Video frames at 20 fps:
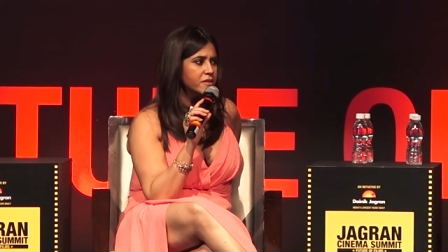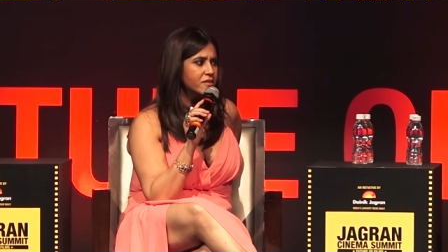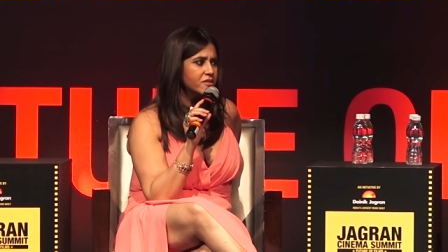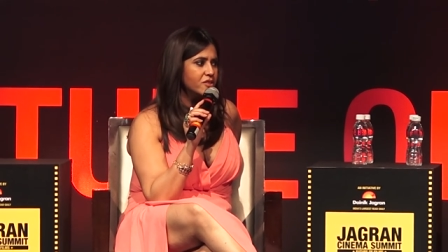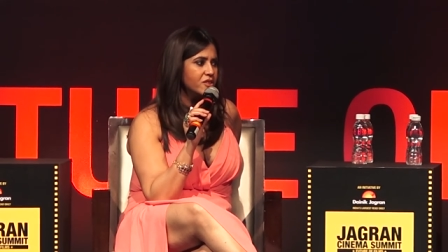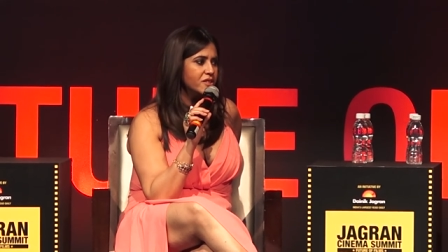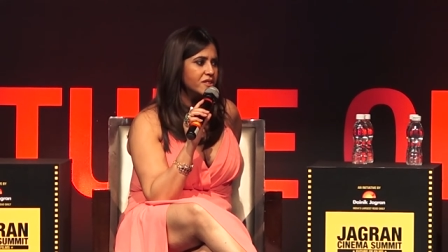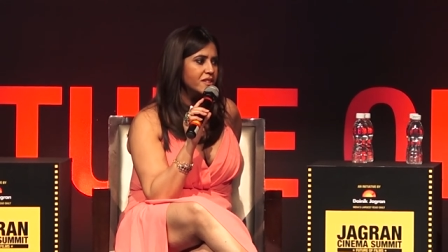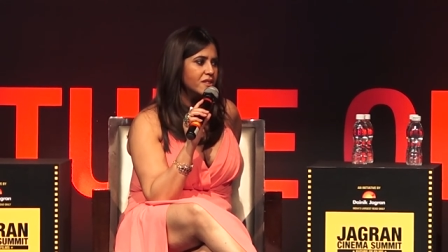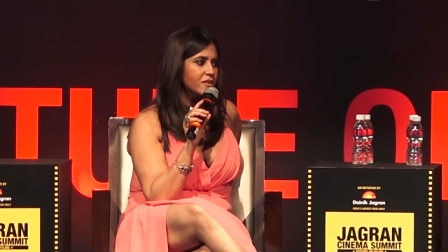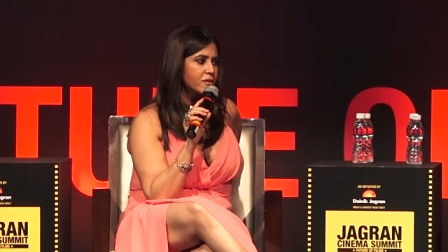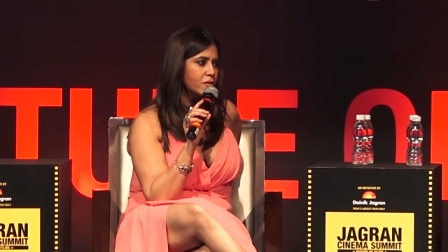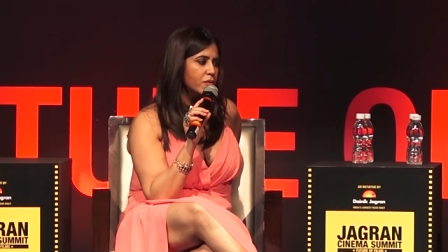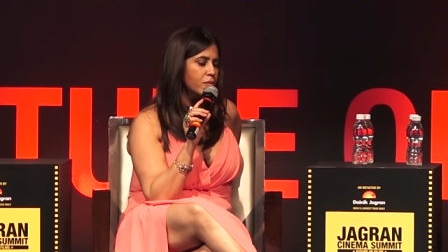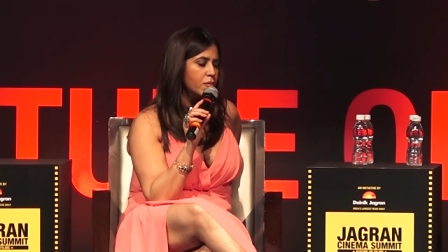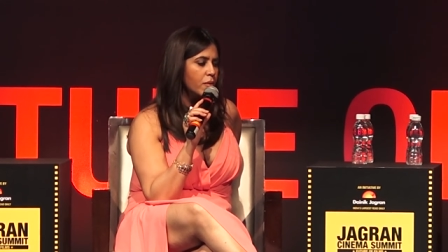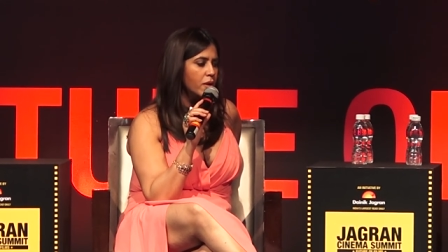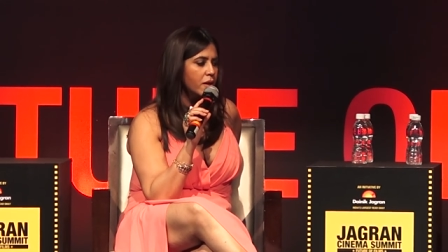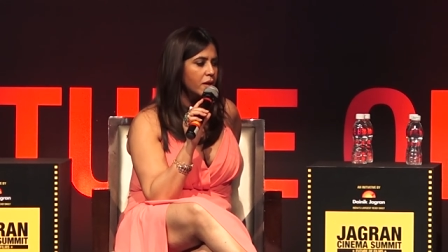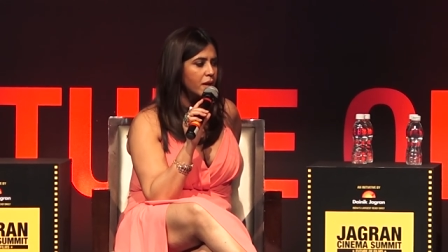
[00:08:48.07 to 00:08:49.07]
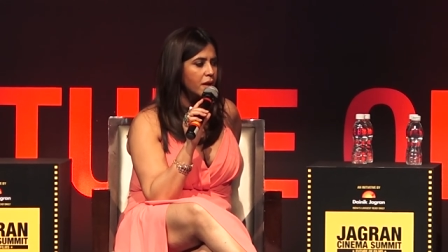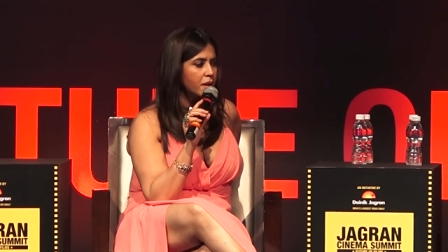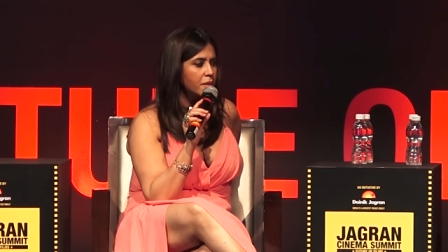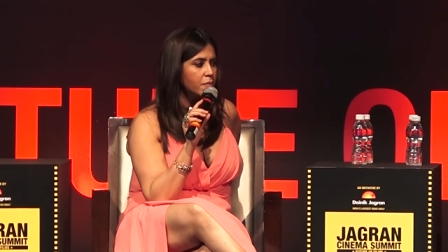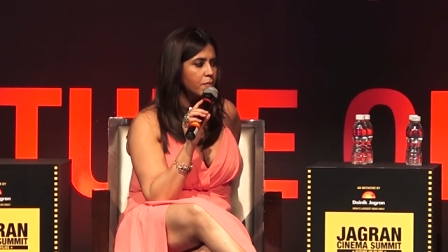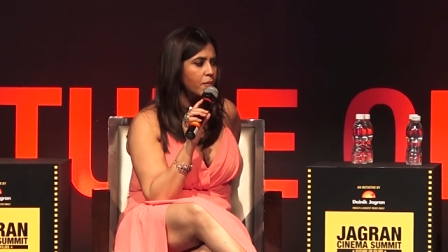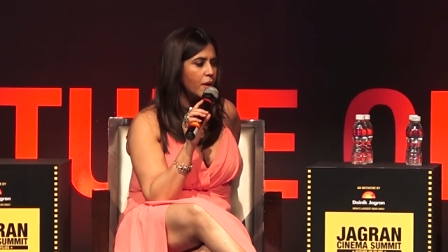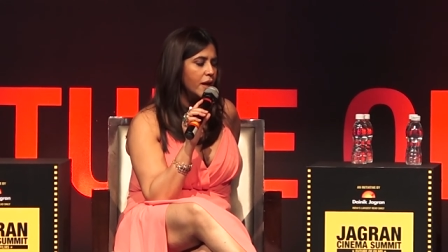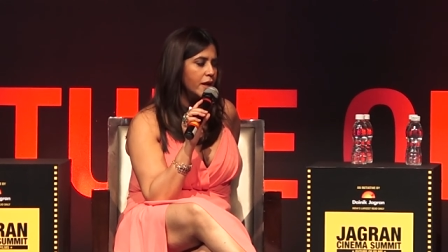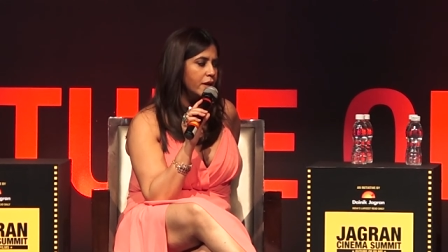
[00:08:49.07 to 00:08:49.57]
And she said, you know what, I,
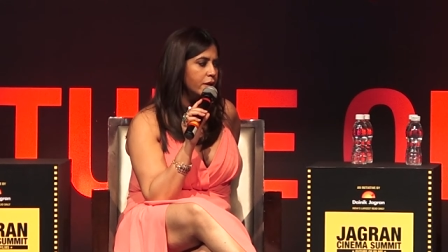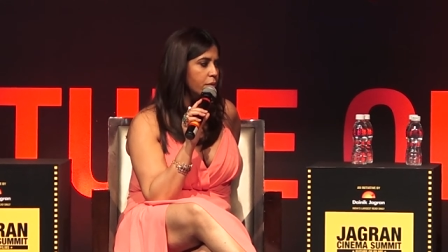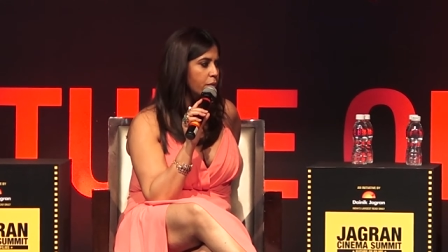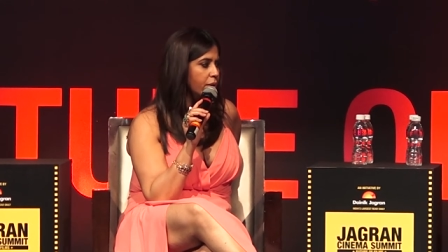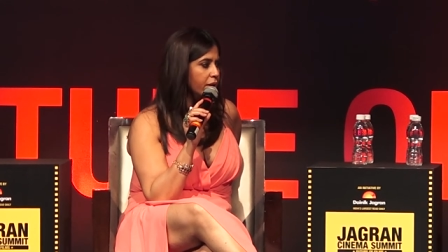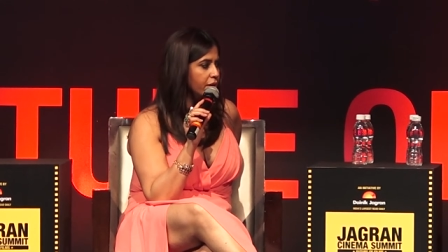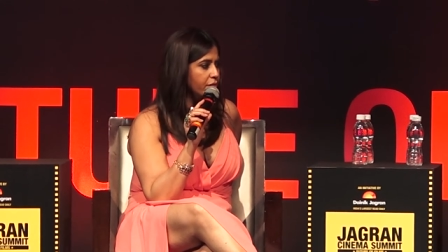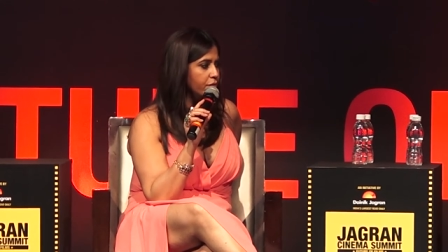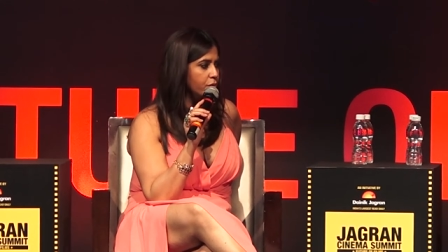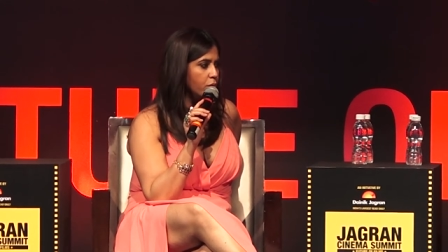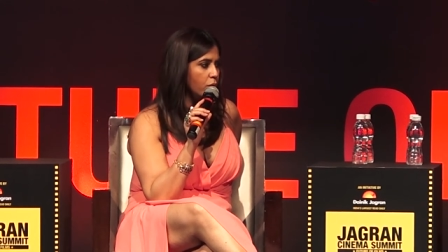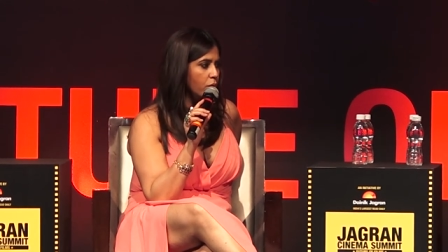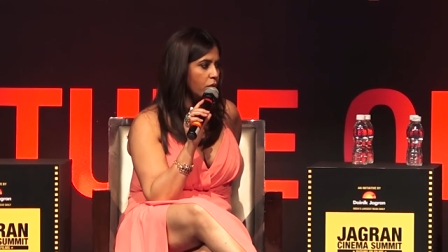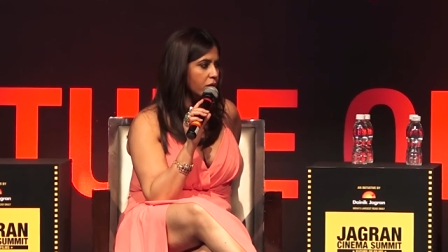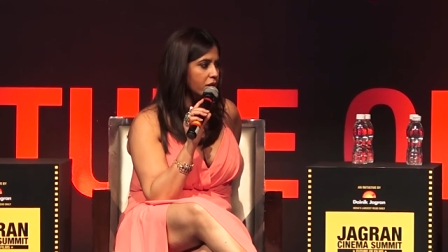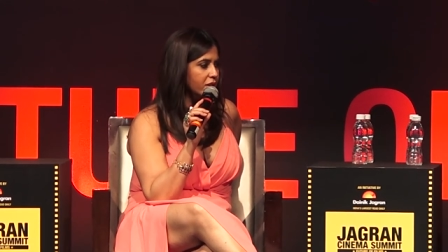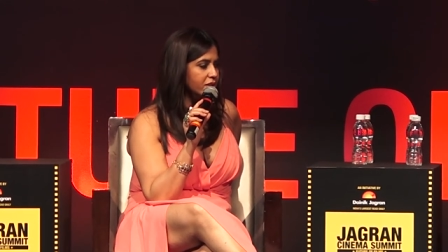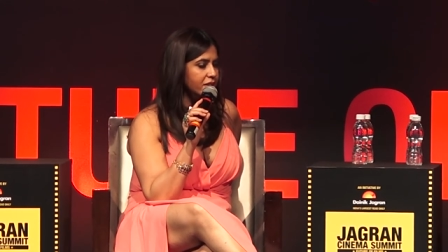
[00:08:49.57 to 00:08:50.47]
I'll do it if you want.